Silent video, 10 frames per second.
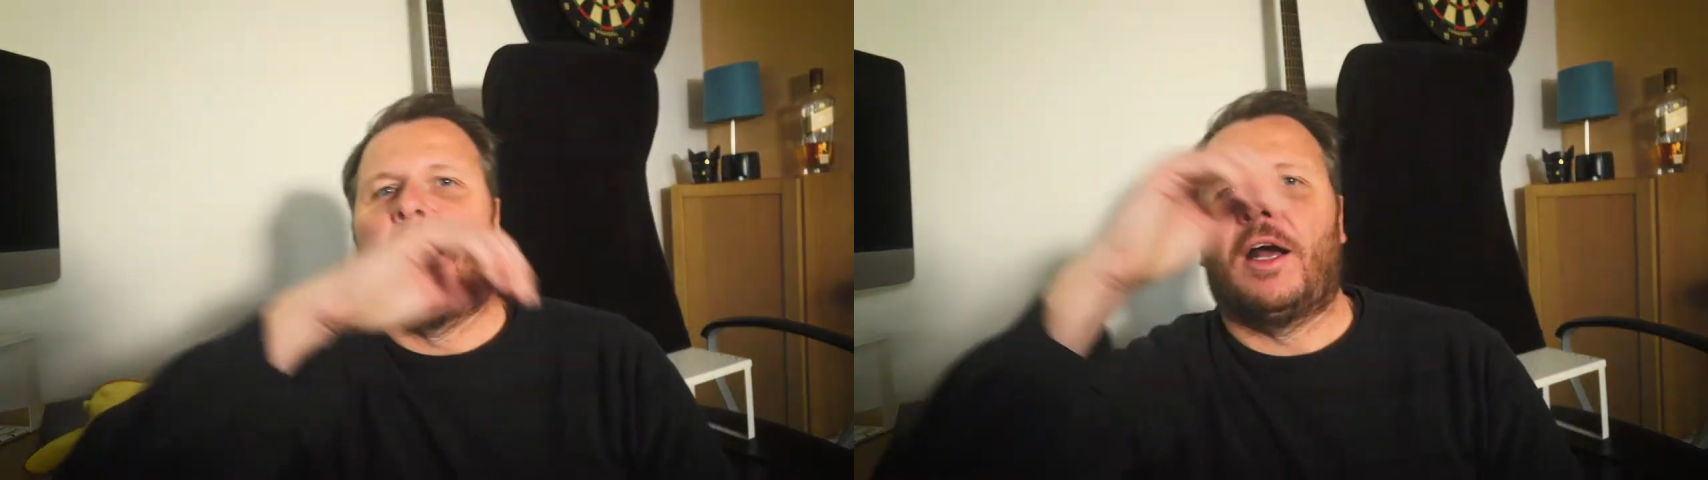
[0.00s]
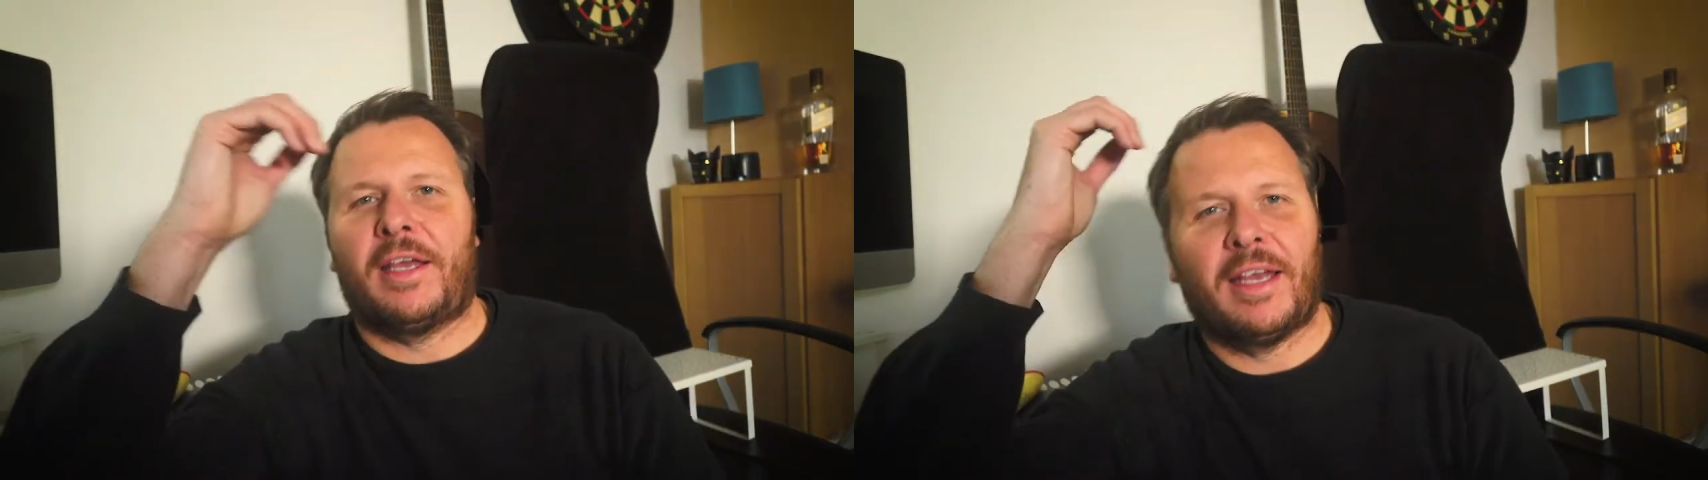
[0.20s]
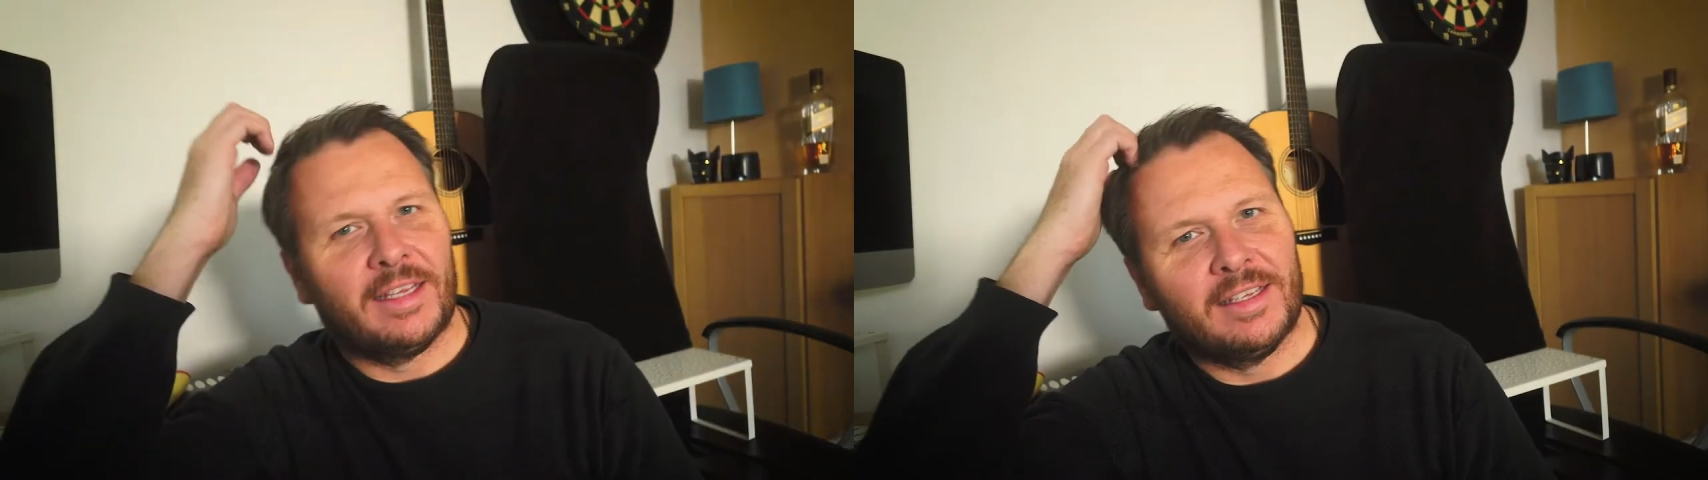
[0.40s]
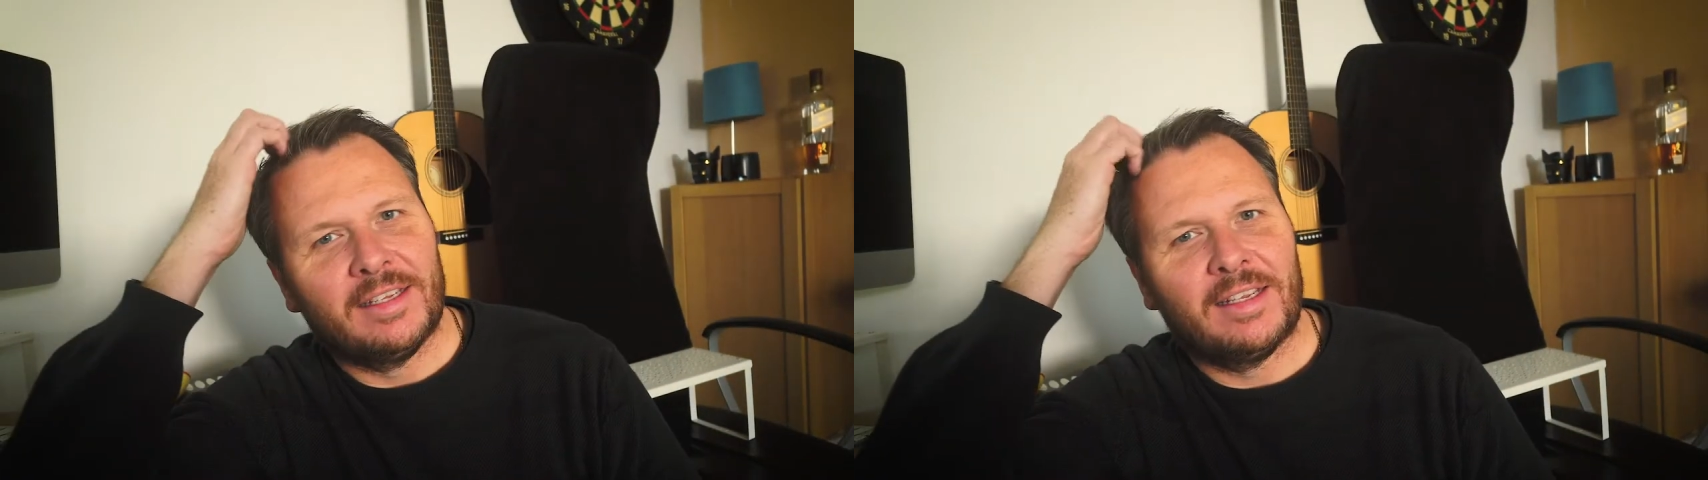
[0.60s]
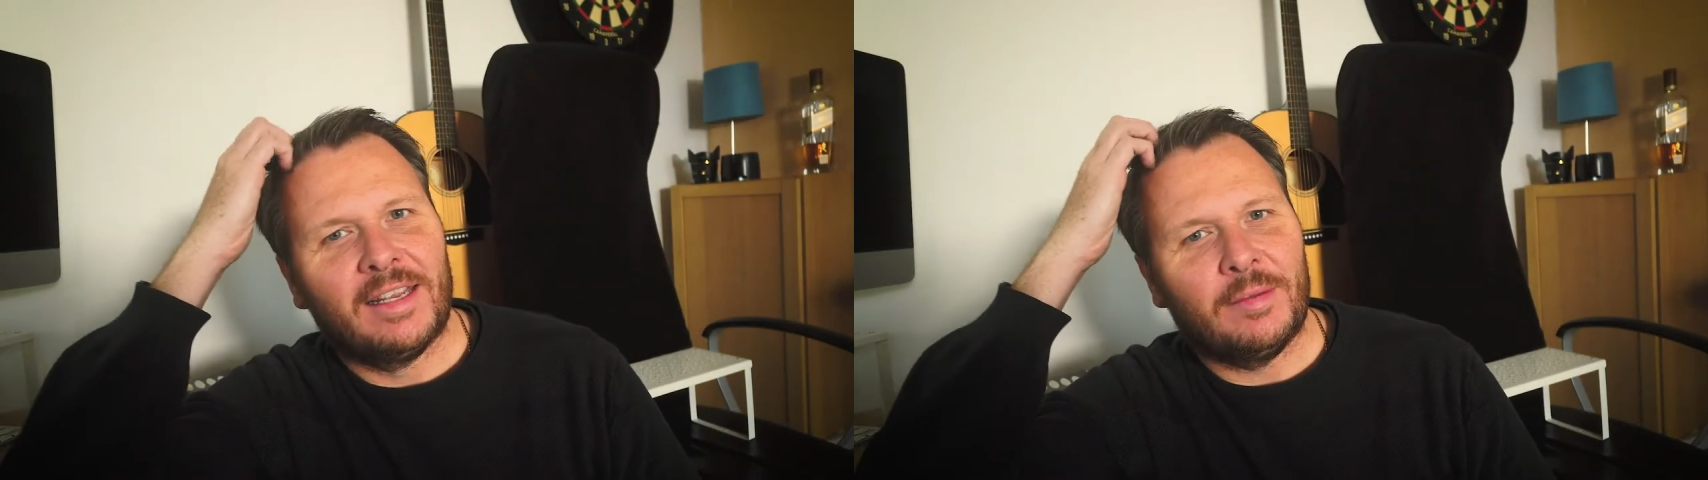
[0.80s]
Okay,
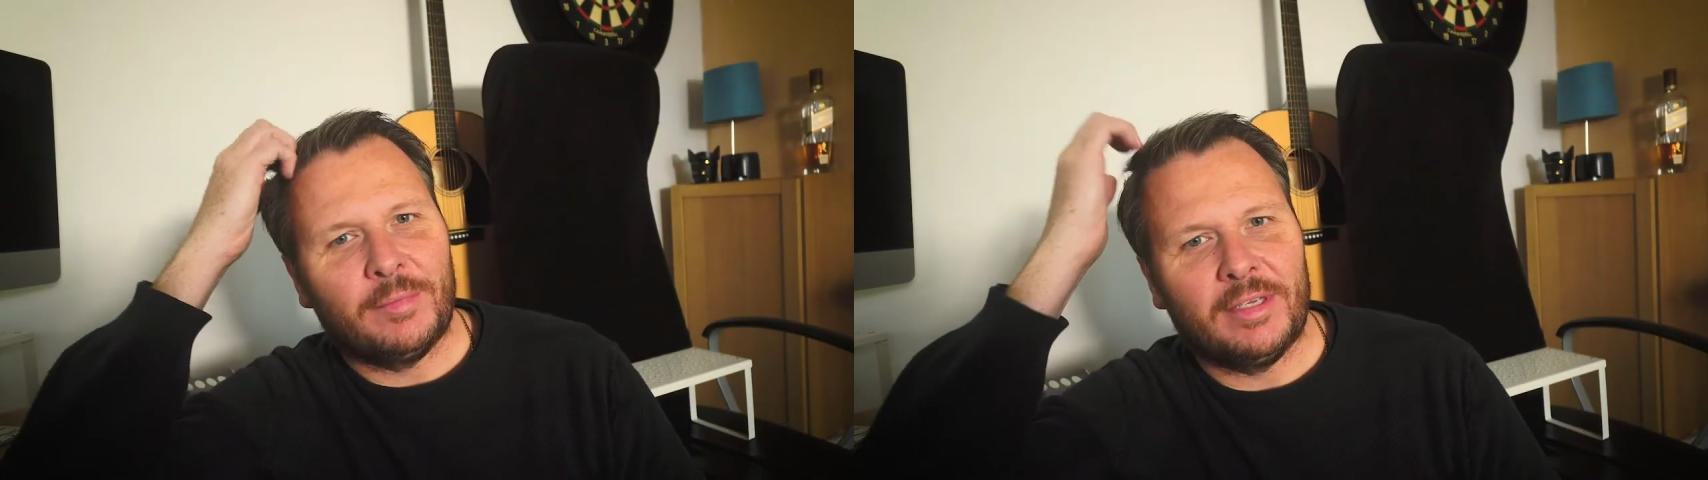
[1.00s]
let